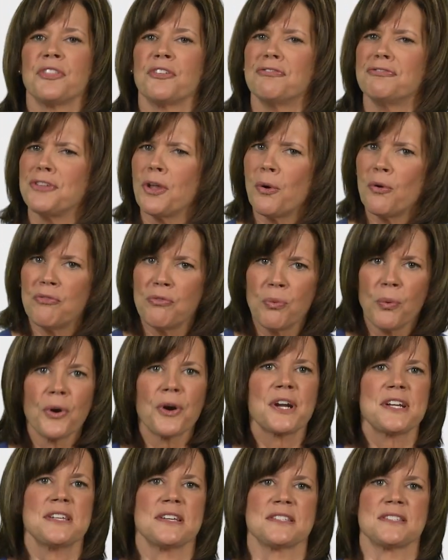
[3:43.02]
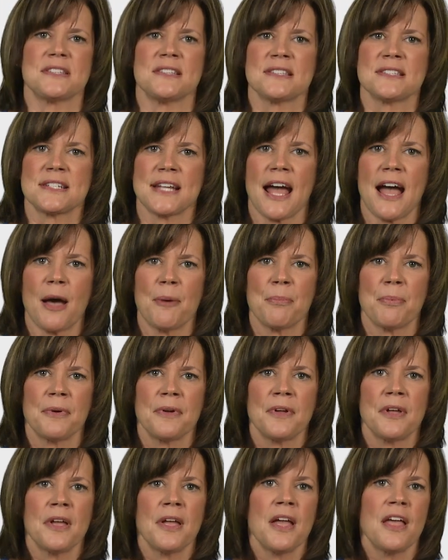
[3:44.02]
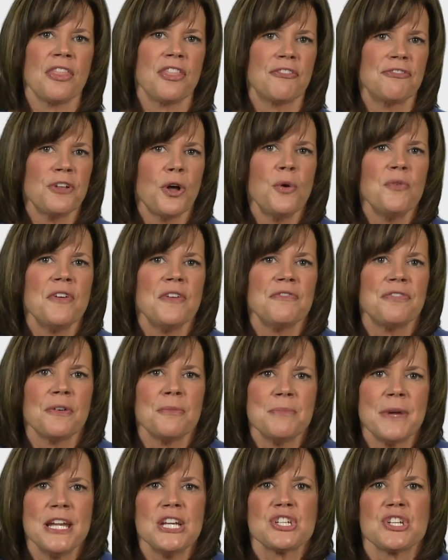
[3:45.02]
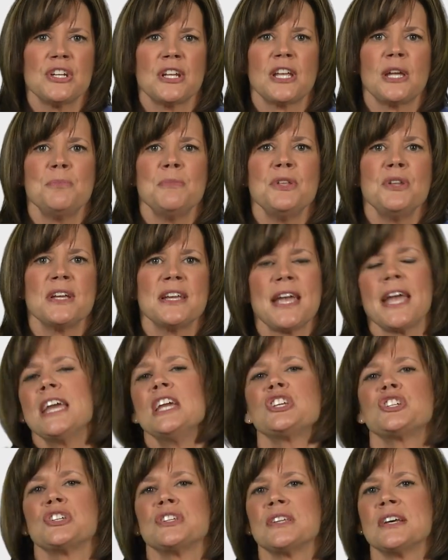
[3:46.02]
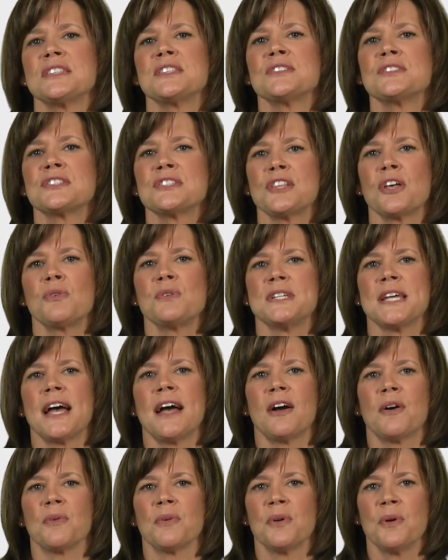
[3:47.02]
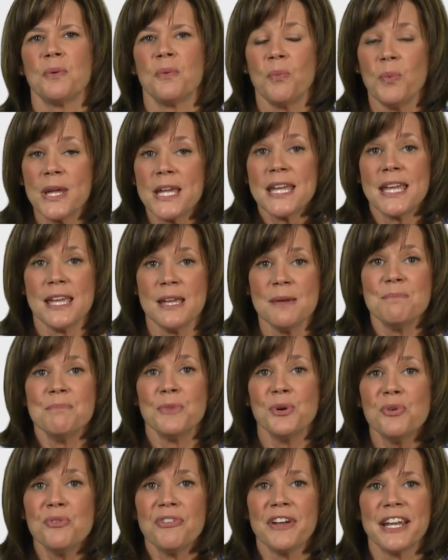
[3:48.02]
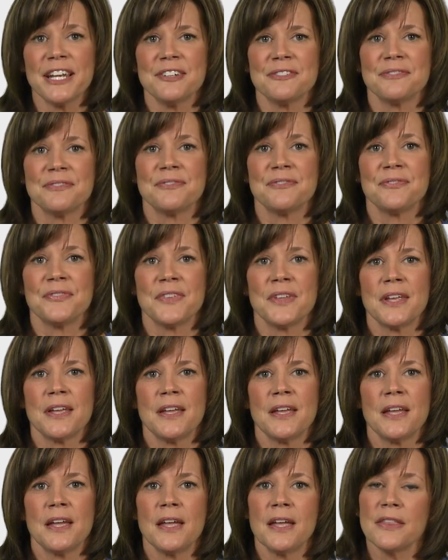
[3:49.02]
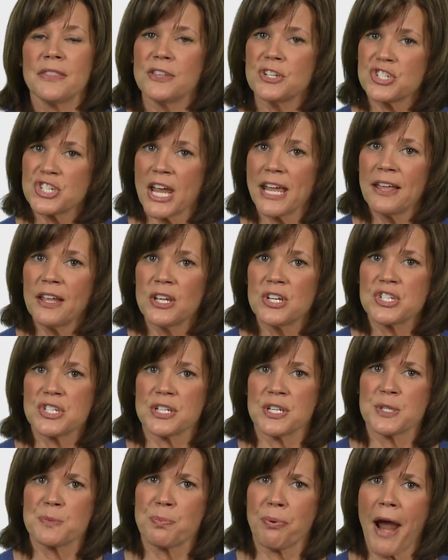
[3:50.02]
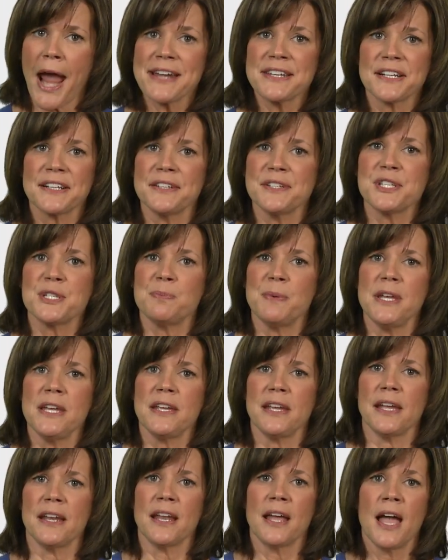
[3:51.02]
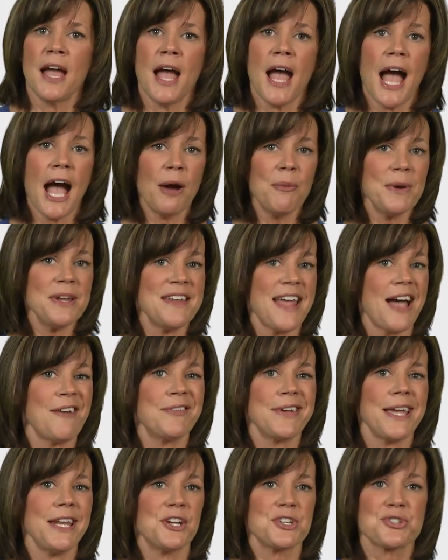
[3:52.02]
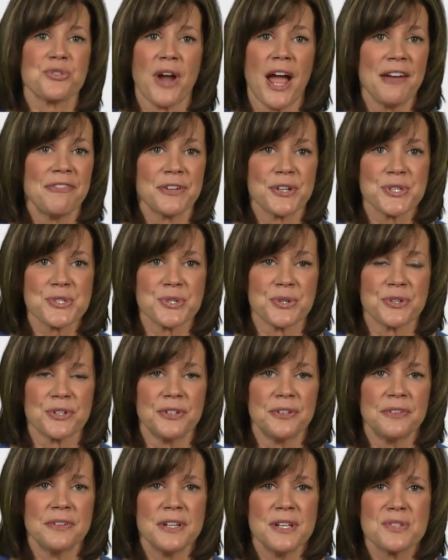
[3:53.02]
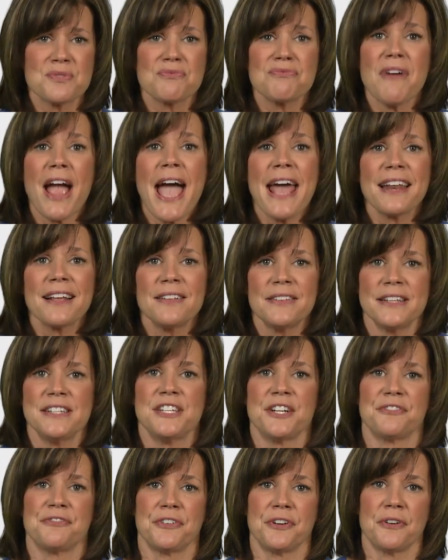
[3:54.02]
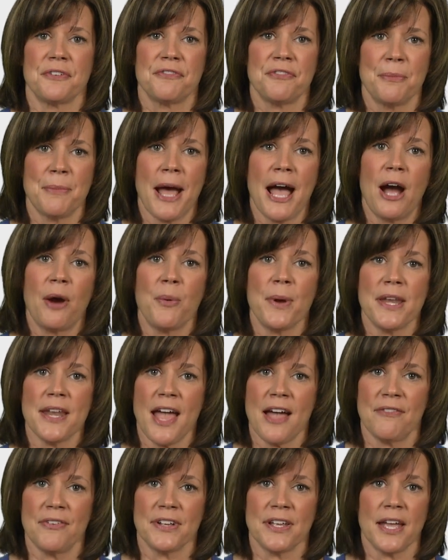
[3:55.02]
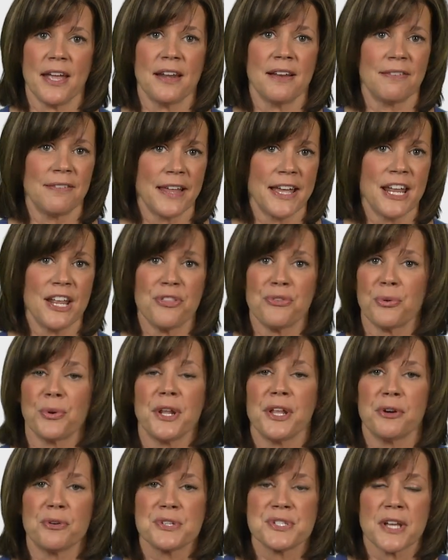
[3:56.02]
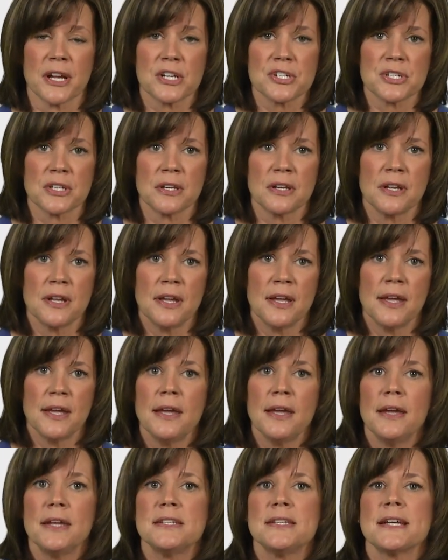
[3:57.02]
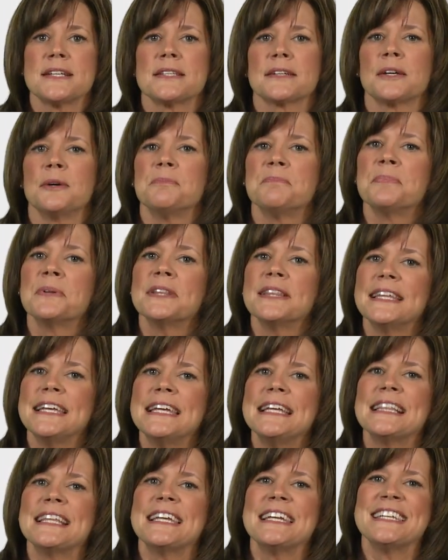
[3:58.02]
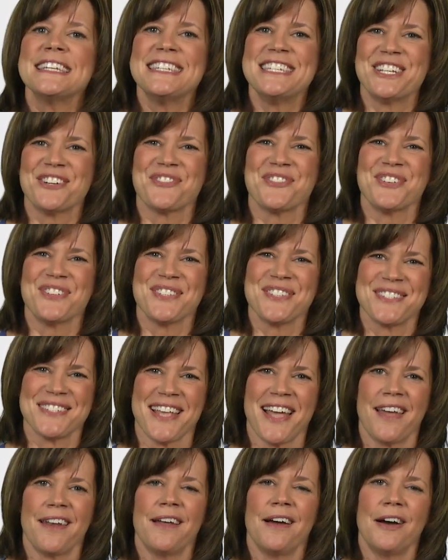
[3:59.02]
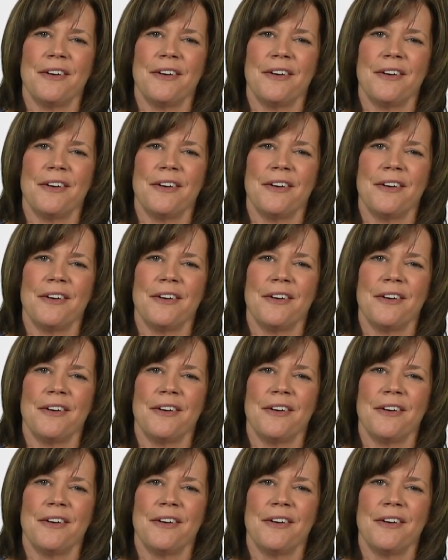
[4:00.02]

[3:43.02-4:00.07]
The flow of work doesn't stop. The flow of information and communication doesn't slow down. We keep moving. The challenge is, practically speaking, how we navigate a traffic circle is radically different from how we navigate lanes or an intersection. It takes a completely different set